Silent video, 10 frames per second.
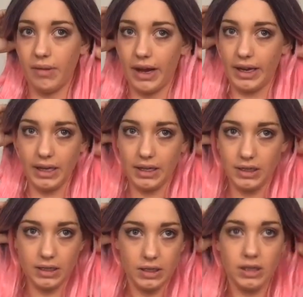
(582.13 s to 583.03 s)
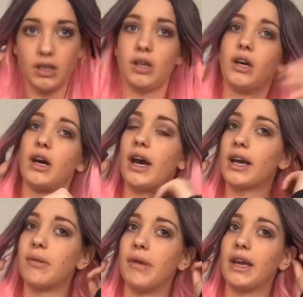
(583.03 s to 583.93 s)
my, I
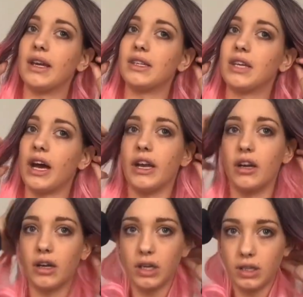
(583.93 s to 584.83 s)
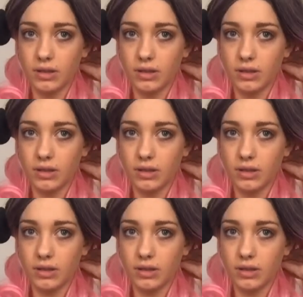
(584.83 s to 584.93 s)
can make it tighter.